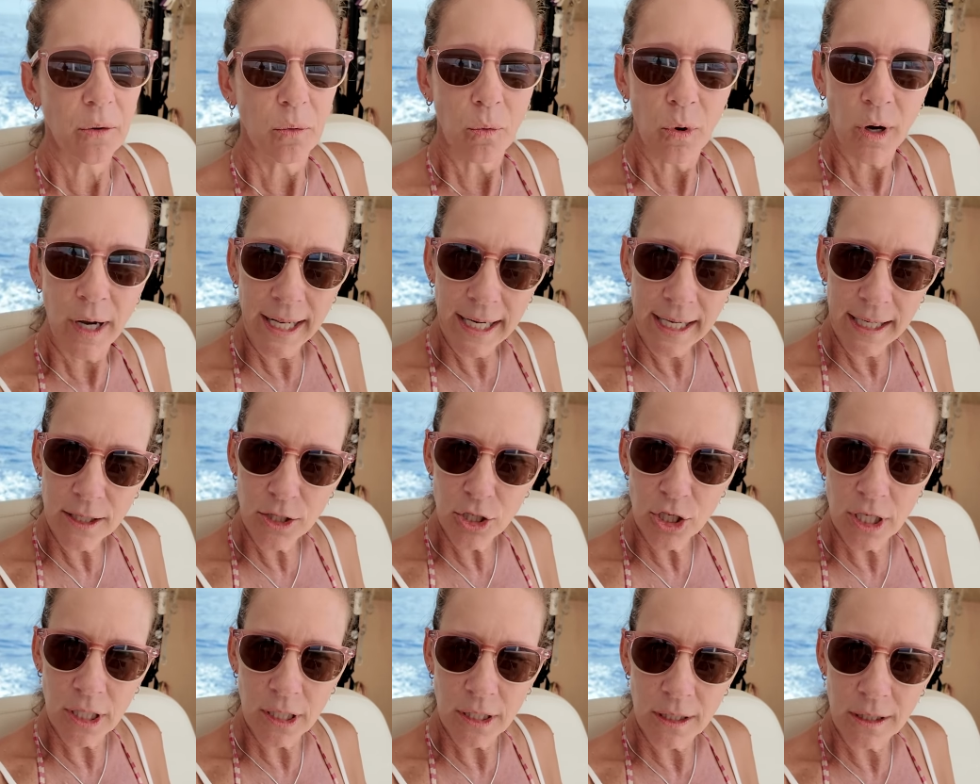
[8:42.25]
One
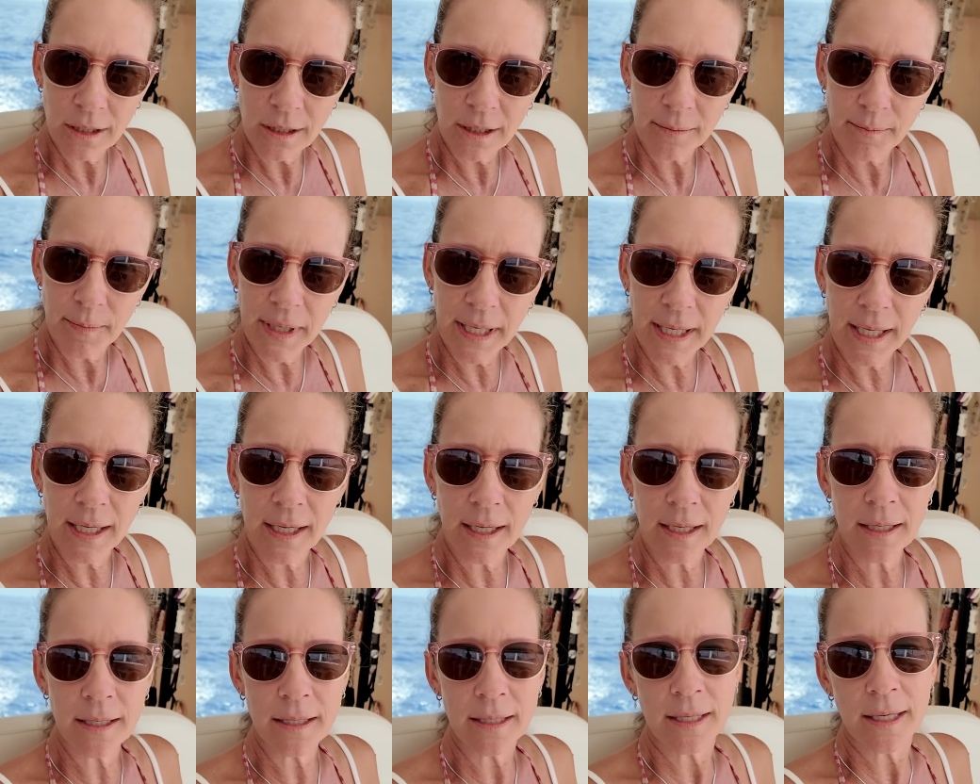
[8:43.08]
engine,
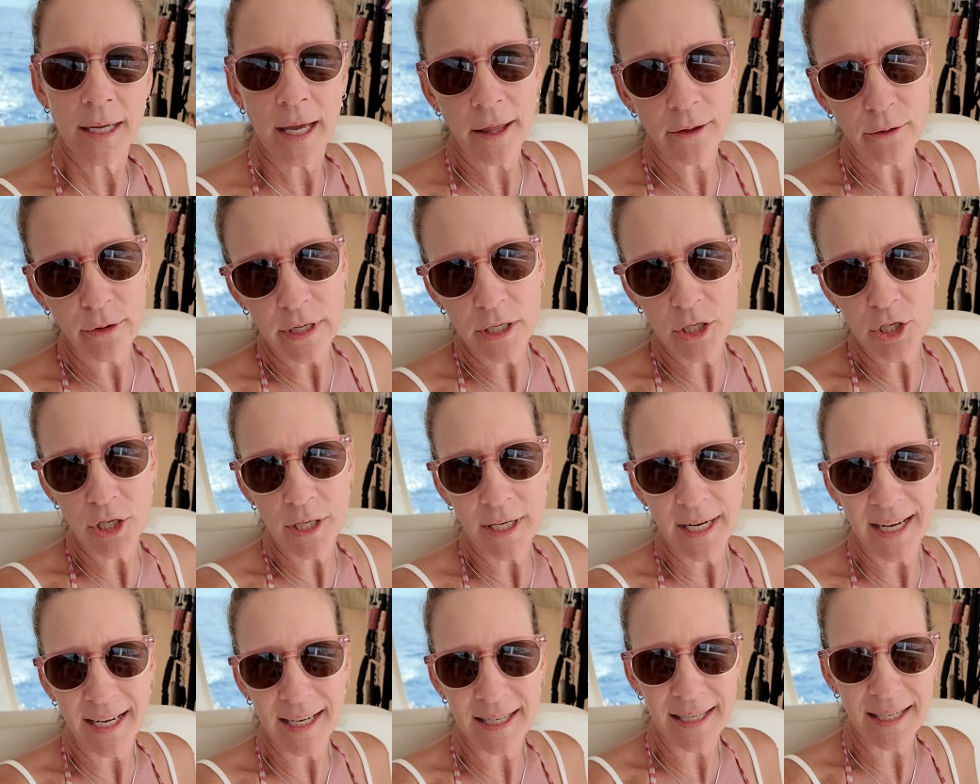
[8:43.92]
because the other
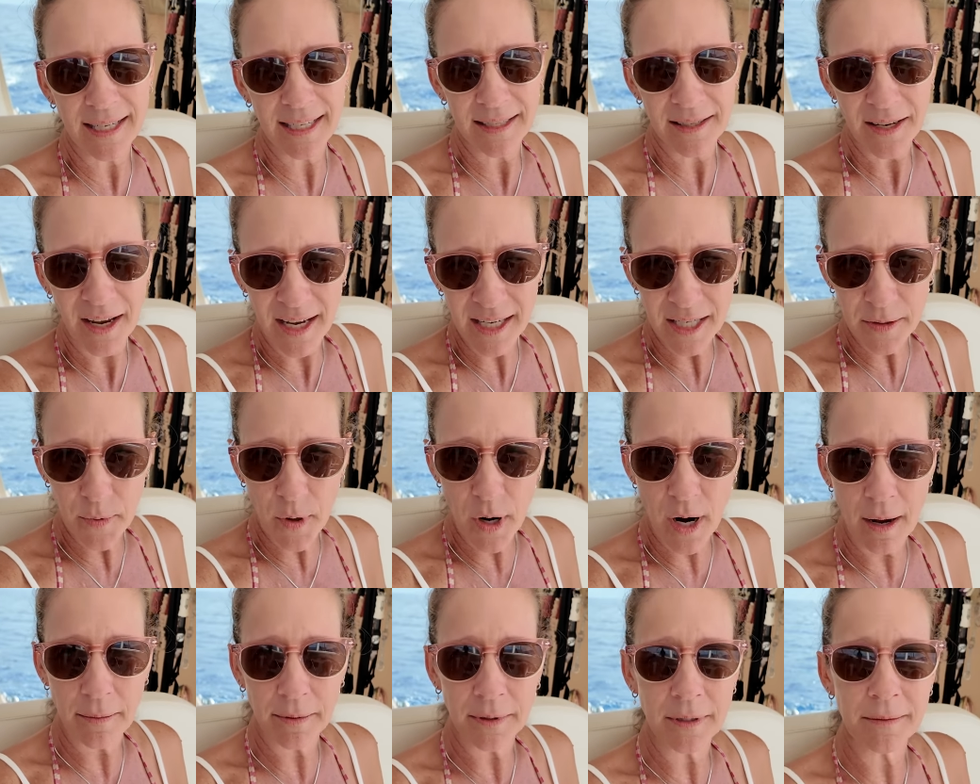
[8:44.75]
engine has an exhaust
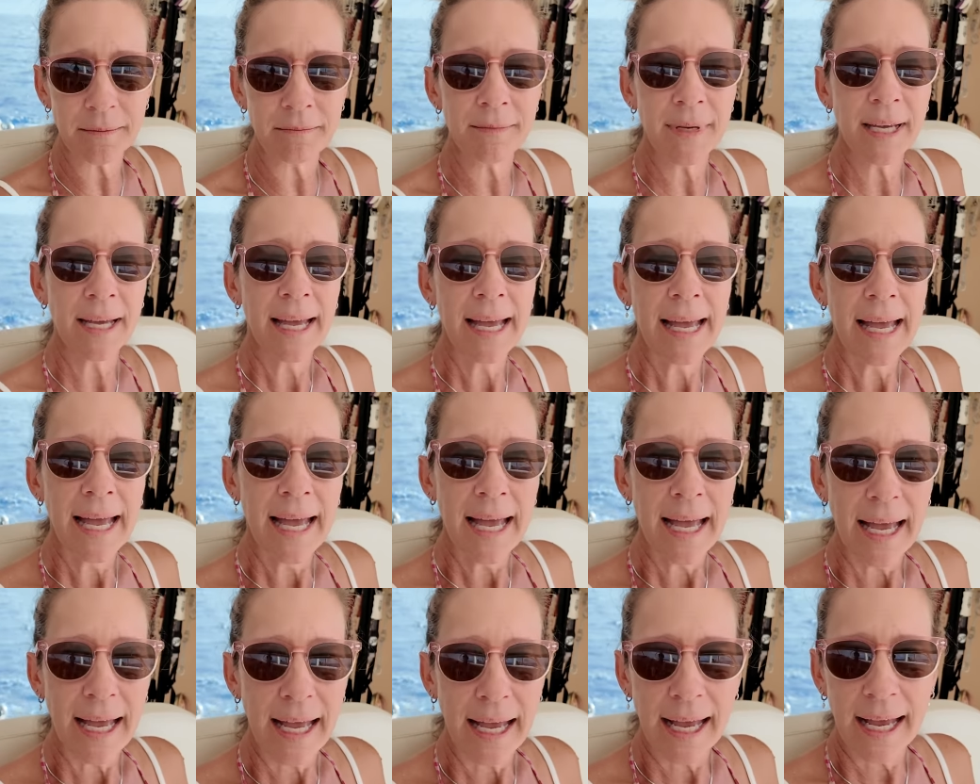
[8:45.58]
problem
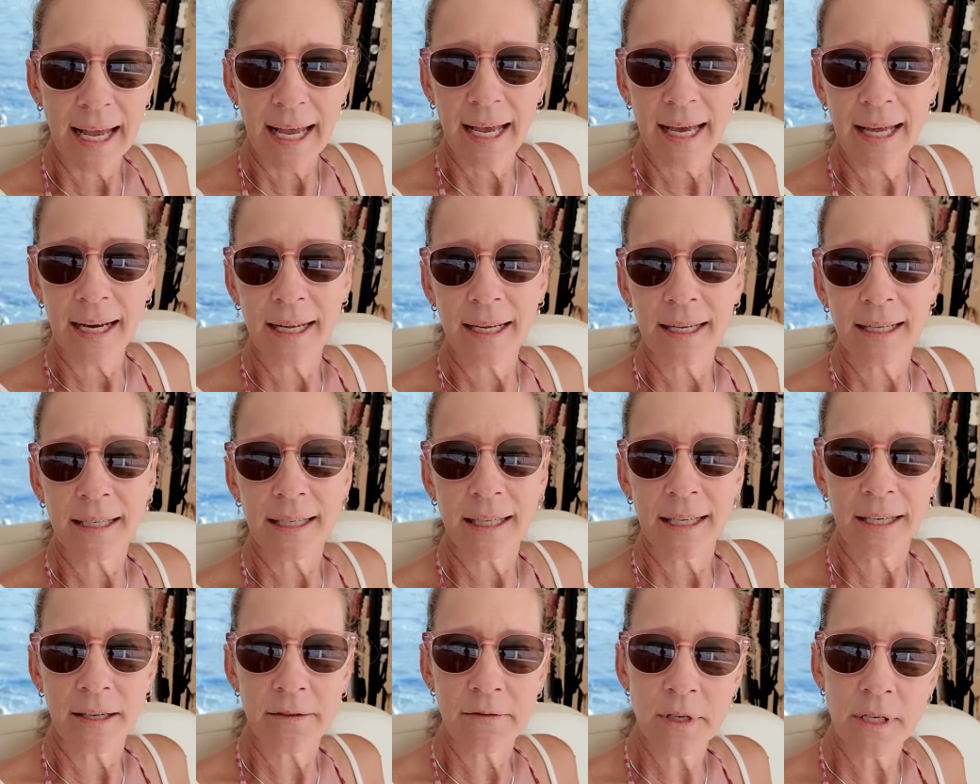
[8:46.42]
and it
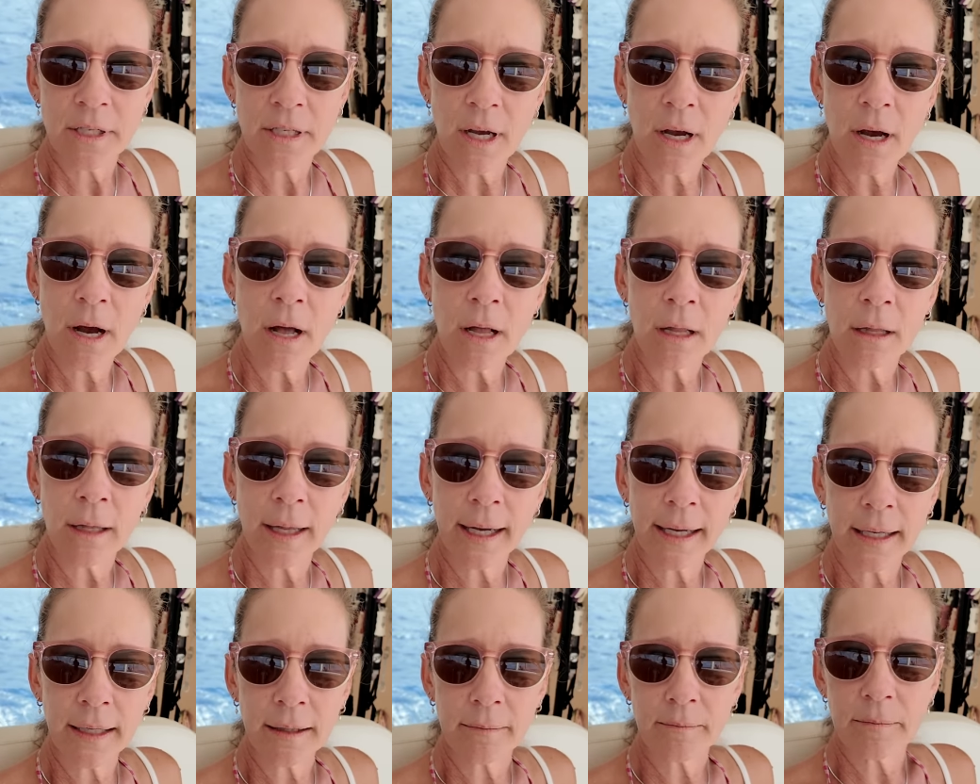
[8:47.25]
gives us all
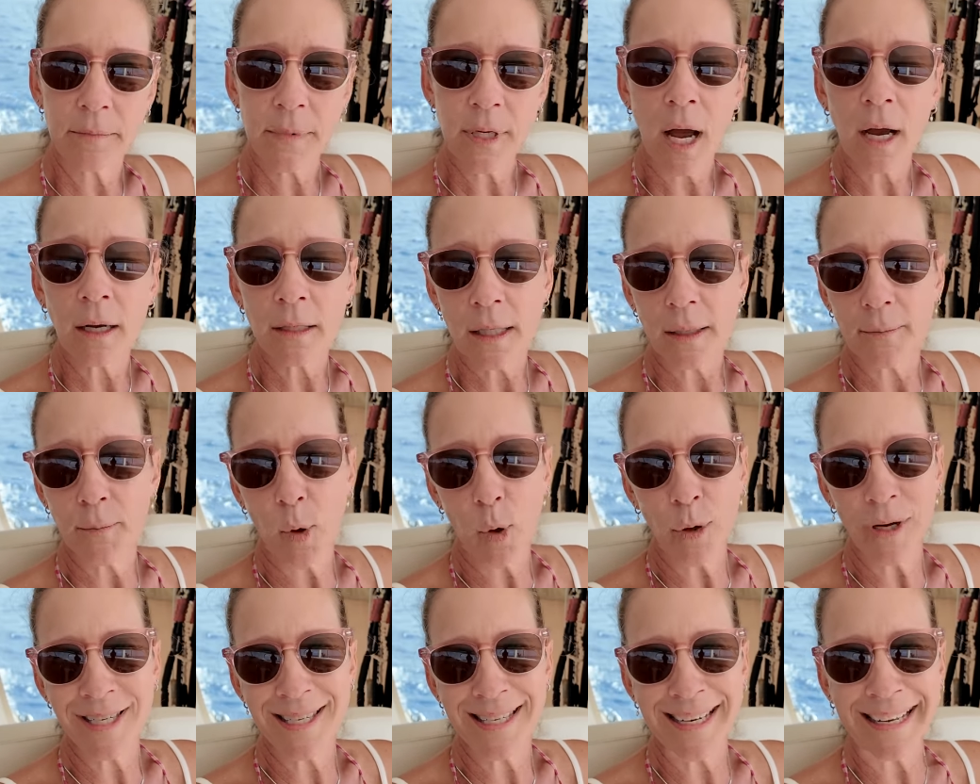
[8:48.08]
like toxic
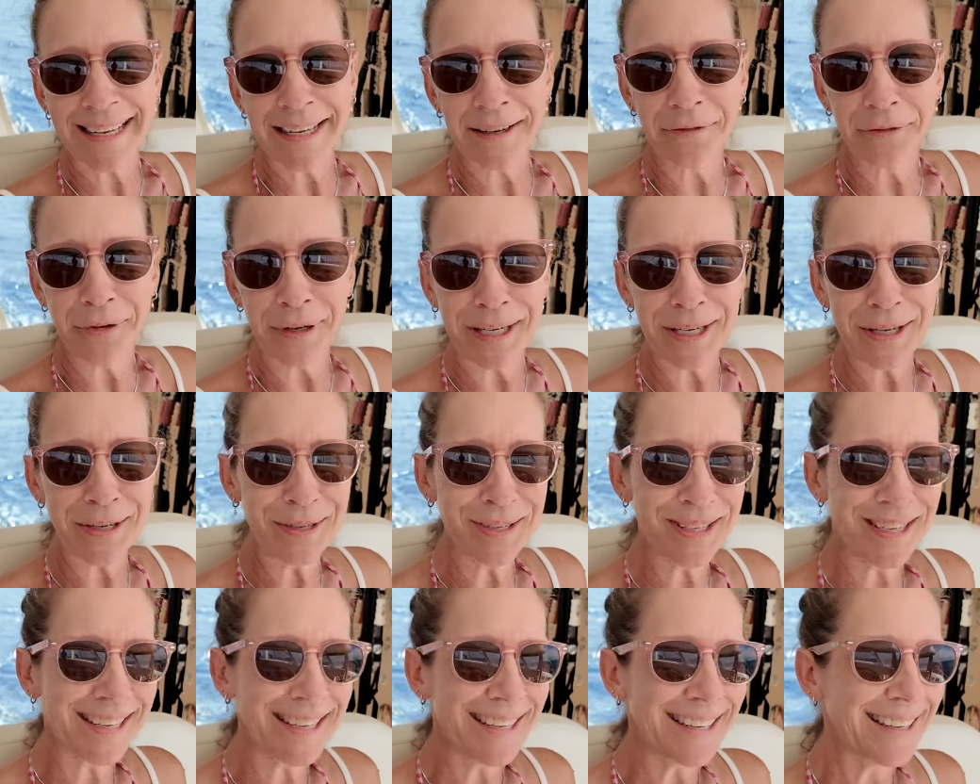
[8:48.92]
poisoning if we
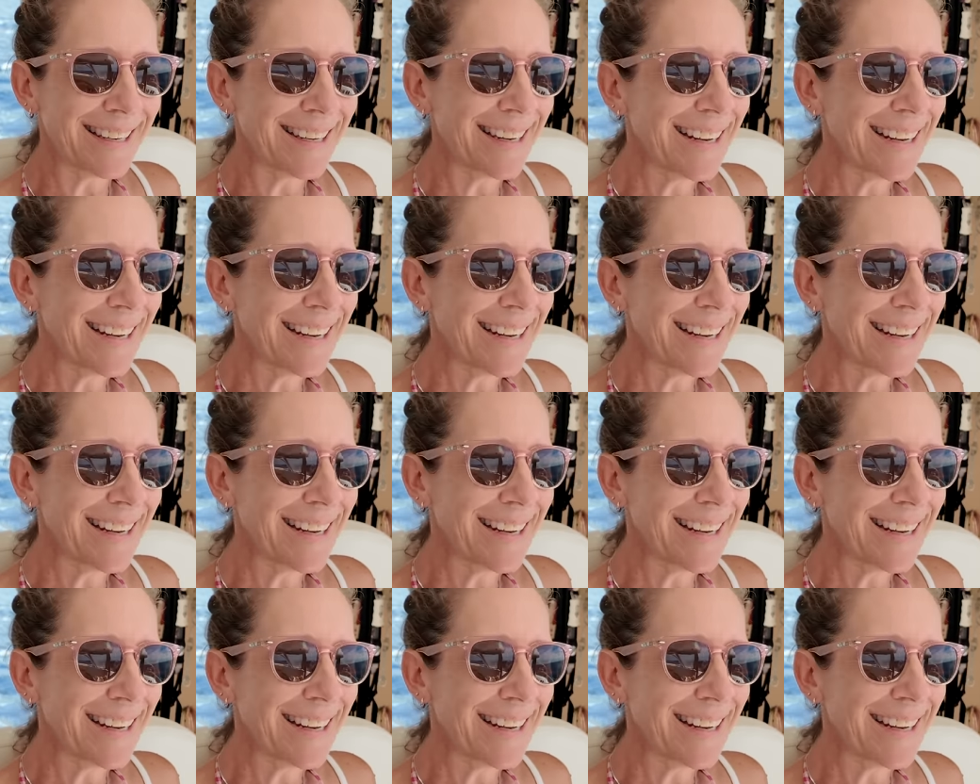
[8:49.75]
use it.